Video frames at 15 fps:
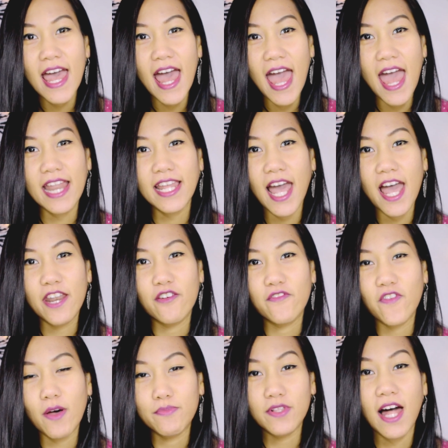and kind of
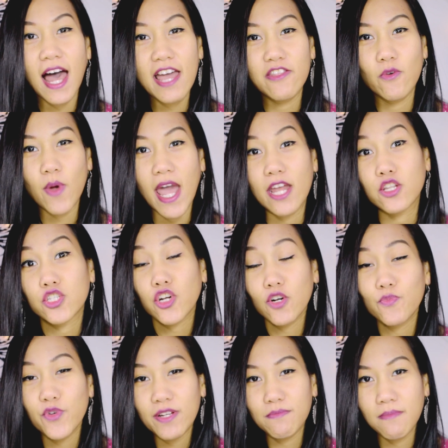apply the way I
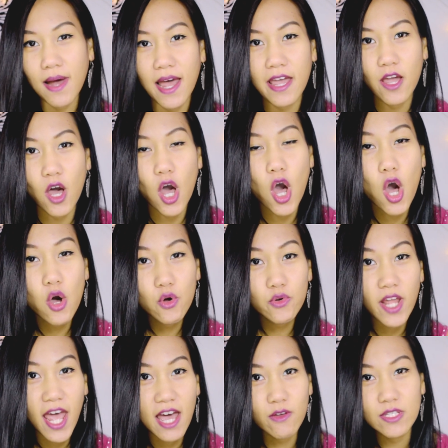interpret my own
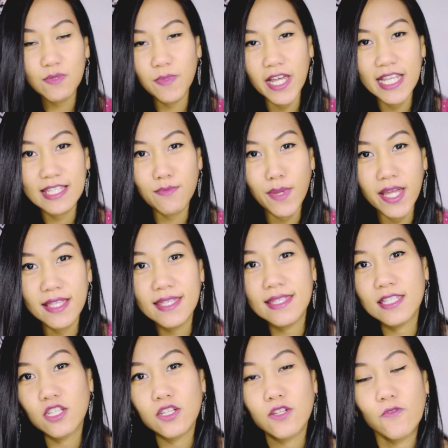house placements